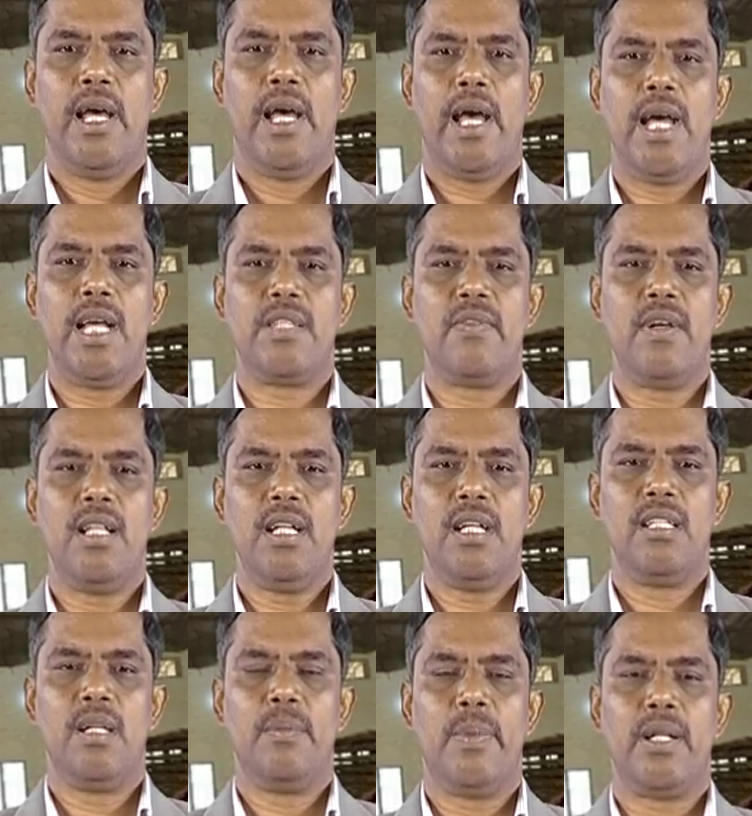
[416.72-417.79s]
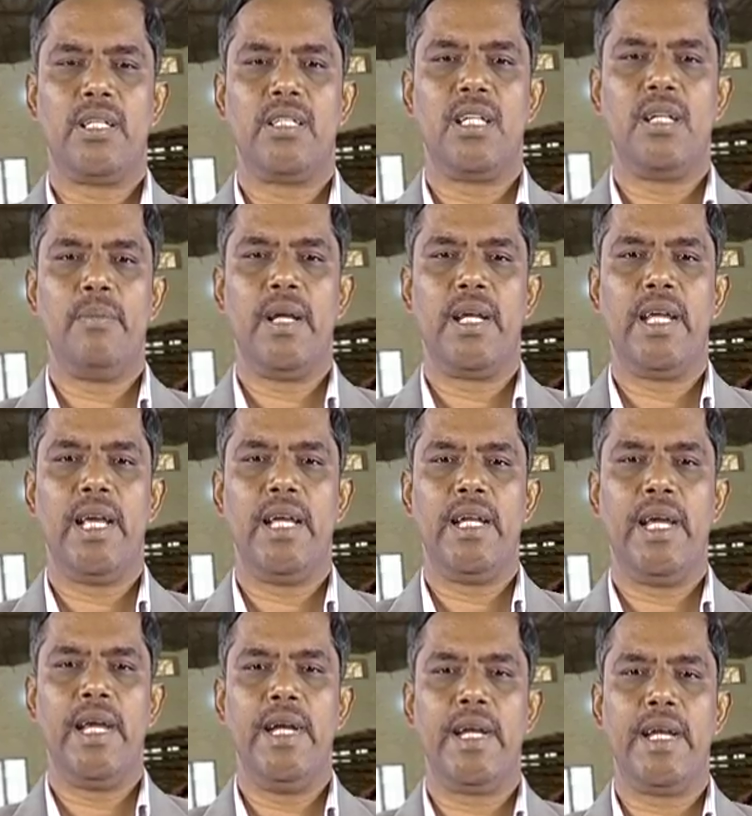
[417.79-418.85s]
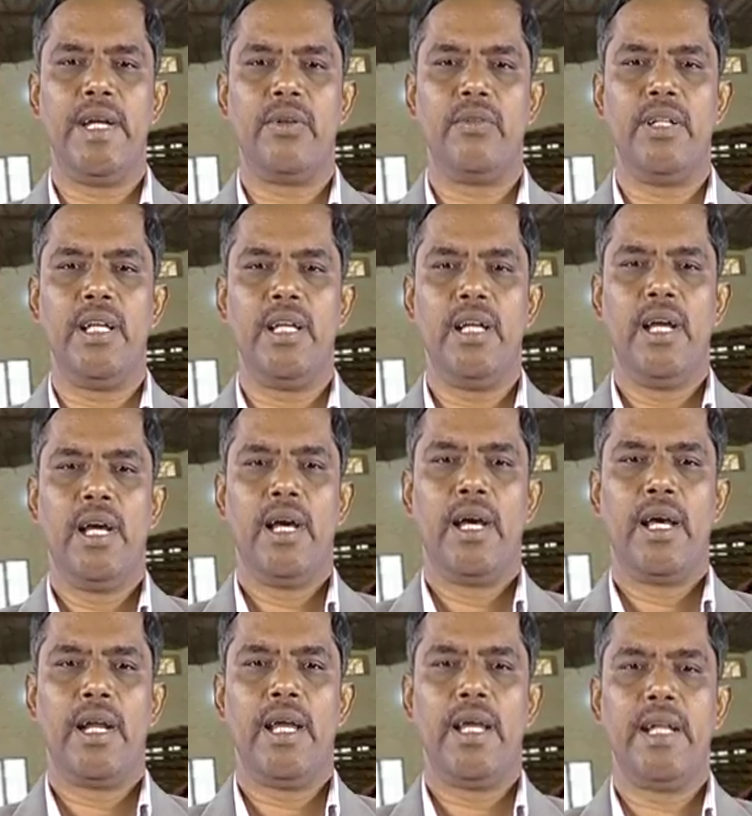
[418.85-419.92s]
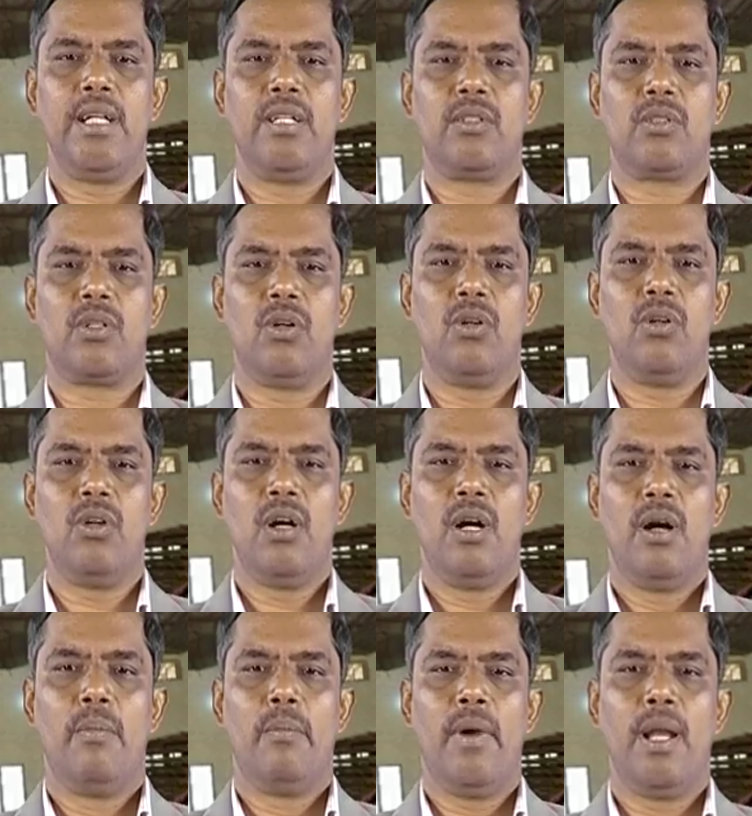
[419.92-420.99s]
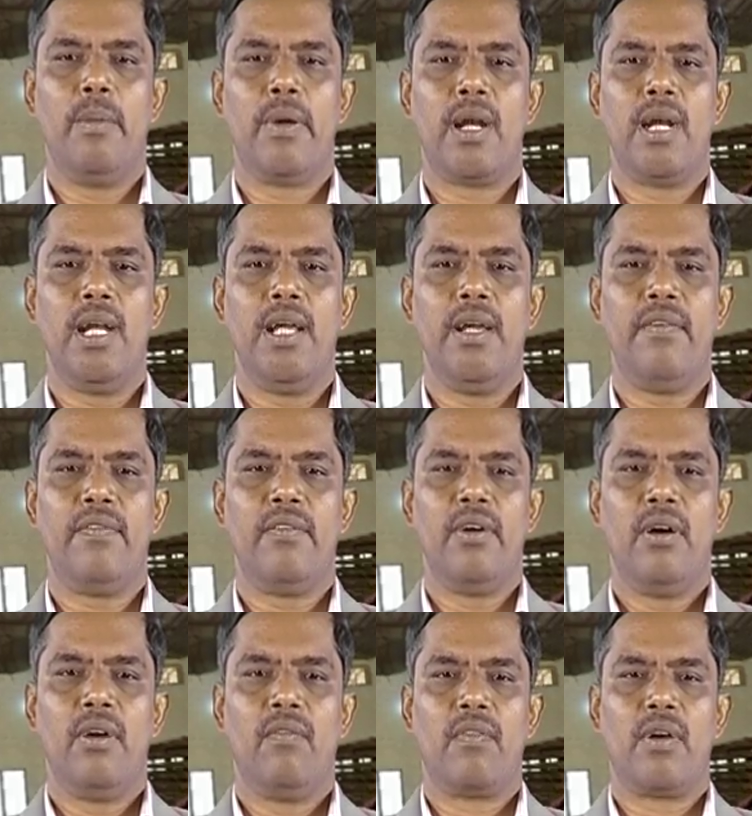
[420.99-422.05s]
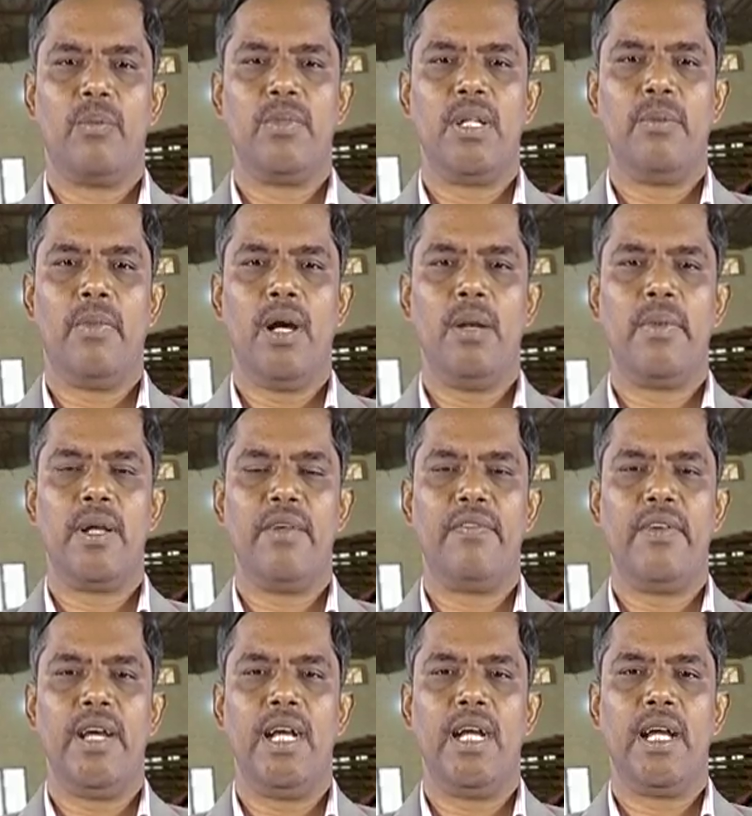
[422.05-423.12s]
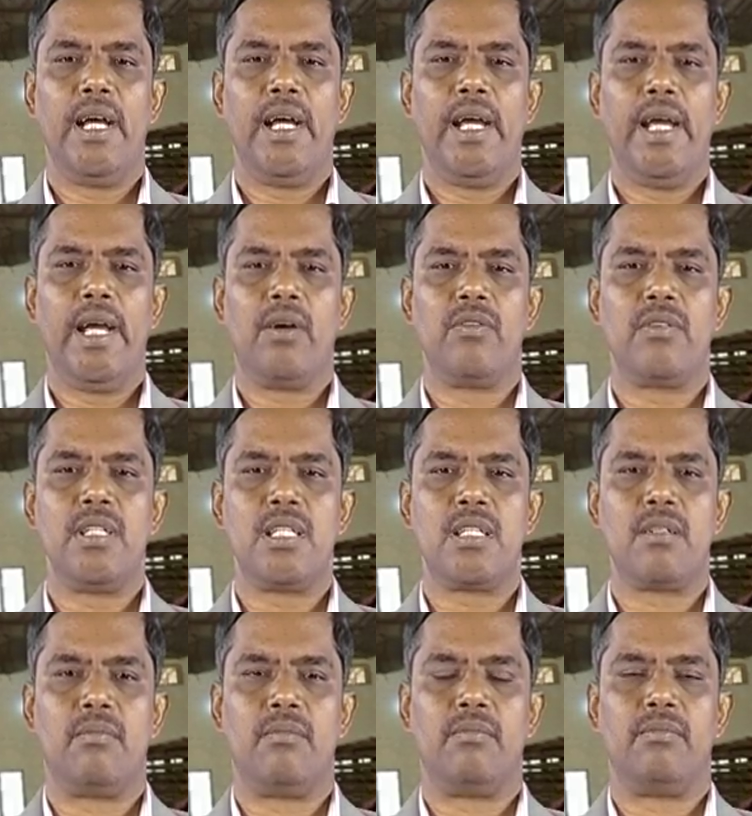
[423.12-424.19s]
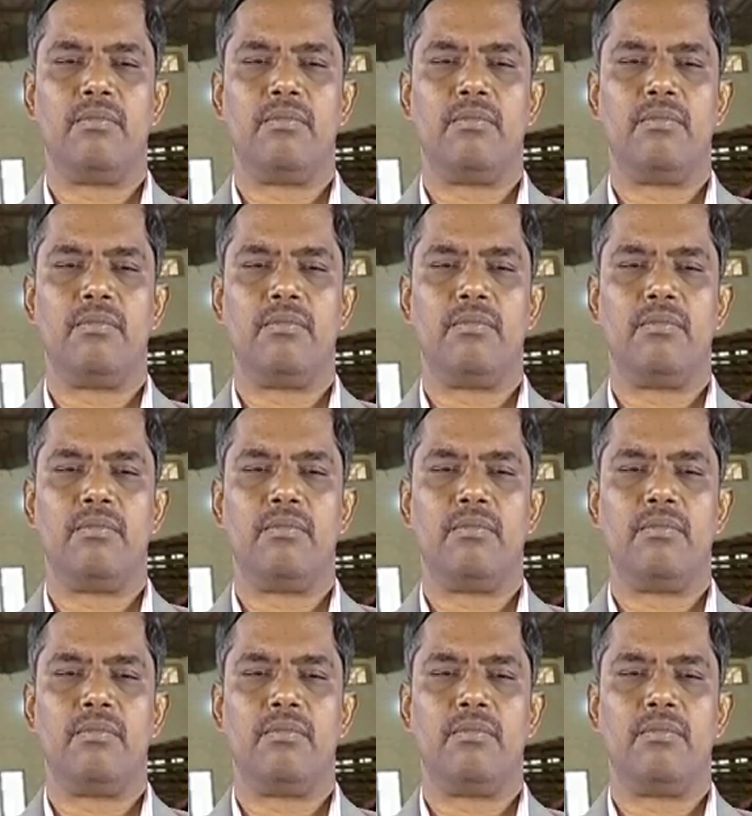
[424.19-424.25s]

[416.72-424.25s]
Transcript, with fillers: As well, the pathogen may gain entry to the rearing through mulberry leaf from the mulberry field ecosystem.